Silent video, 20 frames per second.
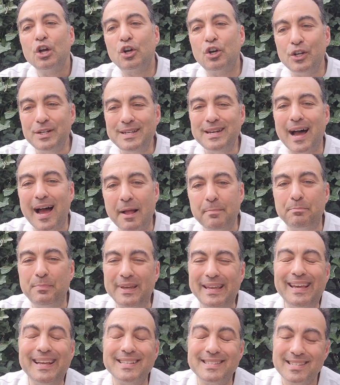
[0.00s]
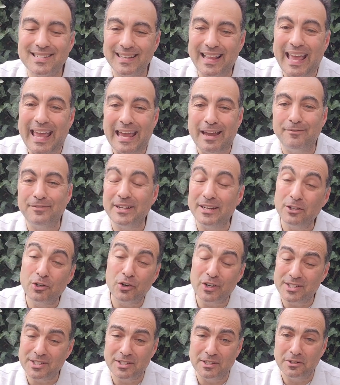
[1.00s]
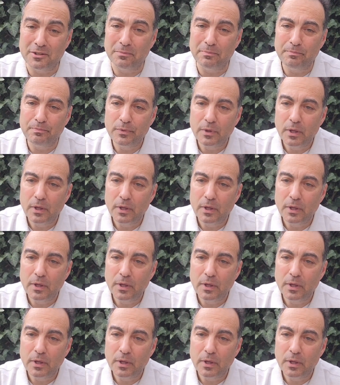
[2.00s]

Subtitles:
could not be enslaved in Christendom.